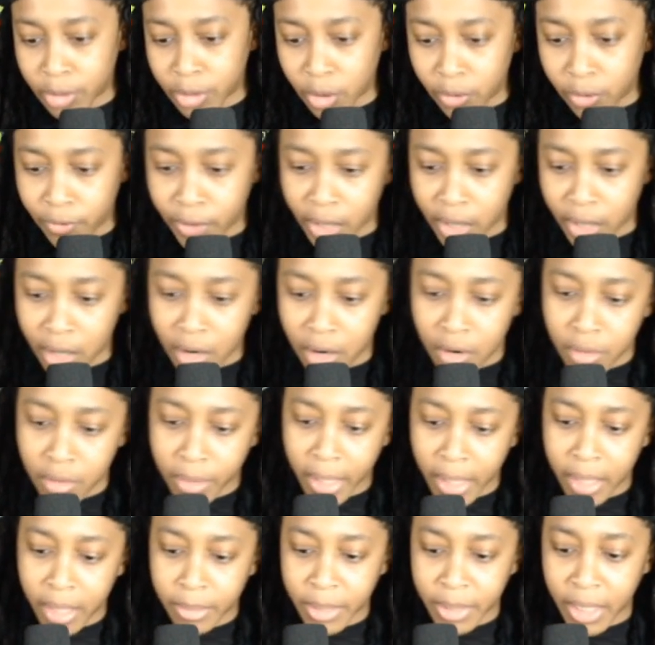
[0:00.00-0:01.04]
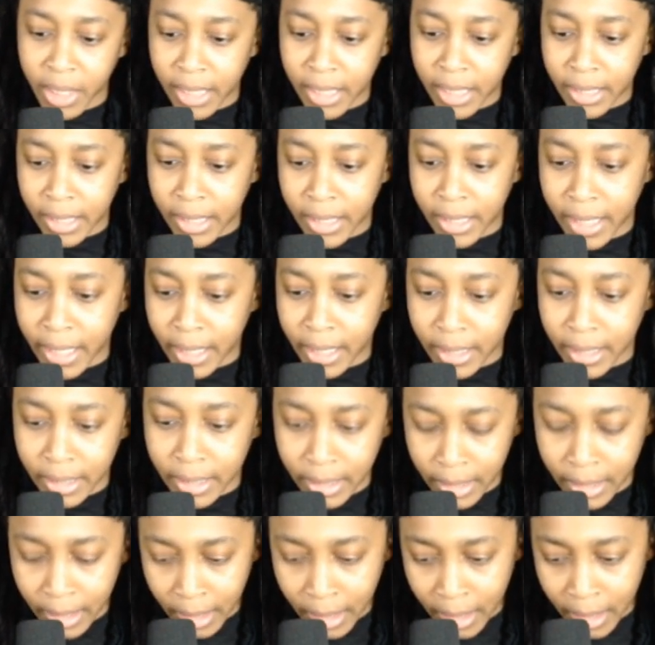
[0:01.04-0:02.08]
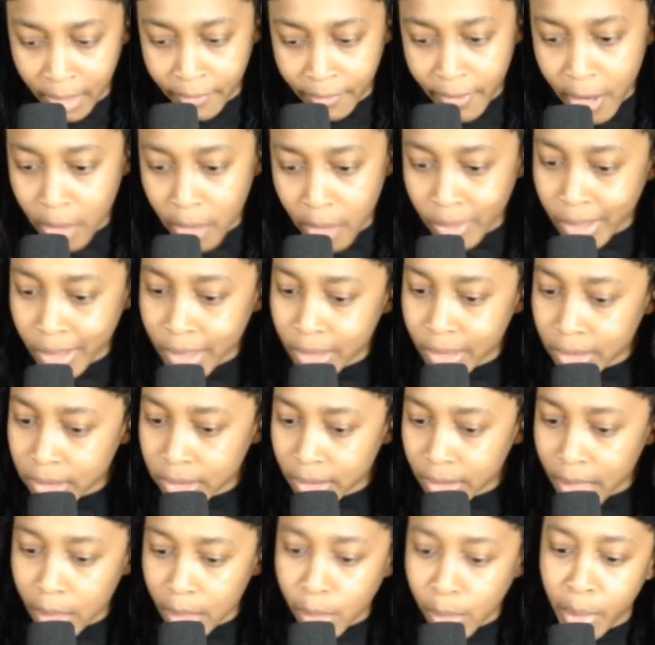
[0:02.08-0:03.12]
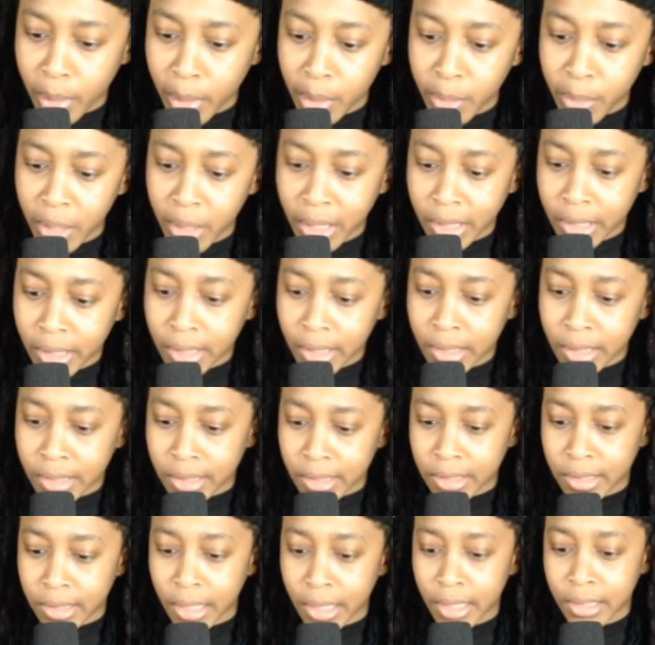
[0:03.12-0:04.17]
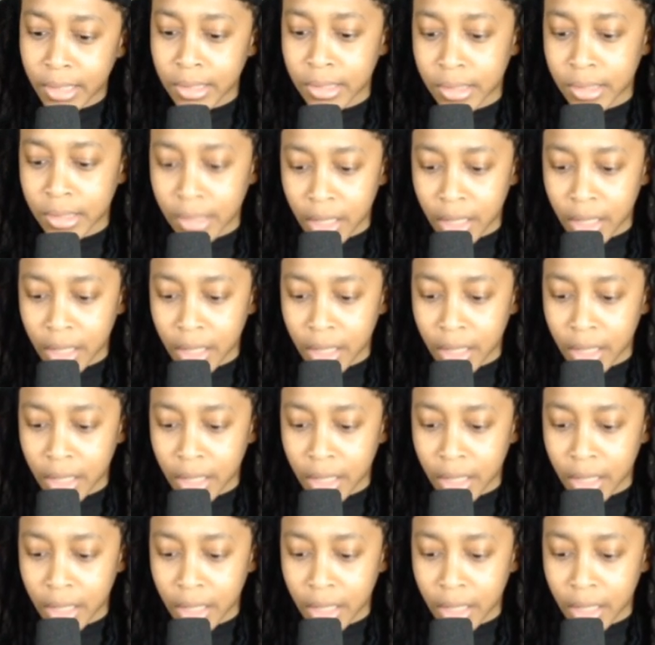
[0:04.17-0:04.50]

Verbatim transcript: So for their home games, they got the Atlanta Falcons, Tampa Bay Buccaneers, the Saints.